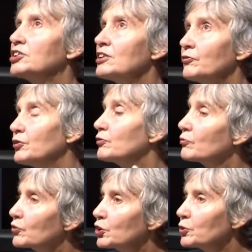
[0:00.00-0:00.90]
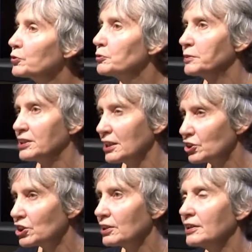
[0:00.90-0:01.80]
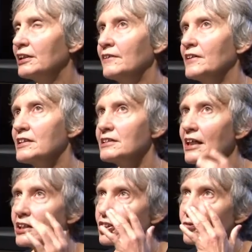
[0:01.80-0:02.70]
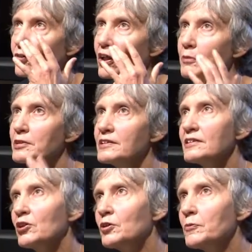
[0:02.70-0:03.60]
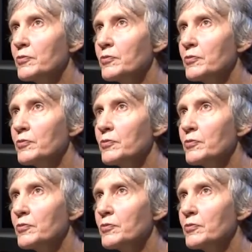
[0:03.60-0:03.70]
different view potentially in these large environments. So